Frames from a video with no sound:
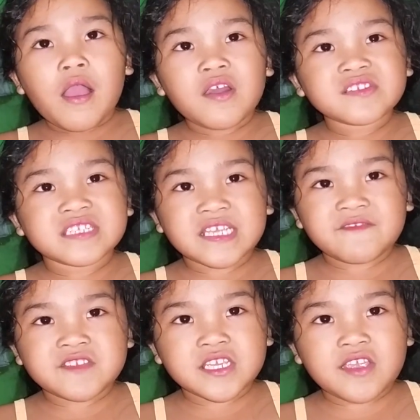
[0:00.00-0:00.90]
On
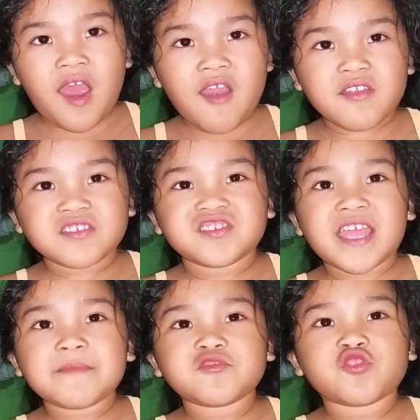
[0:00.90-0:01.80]
safety, courage,
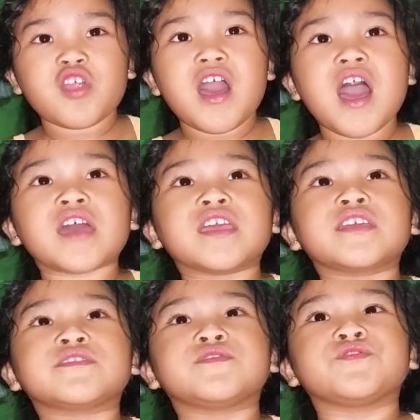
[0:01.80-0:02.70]
I'm
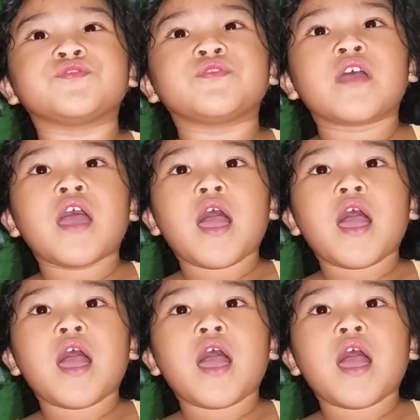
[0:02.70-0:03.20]
trying to.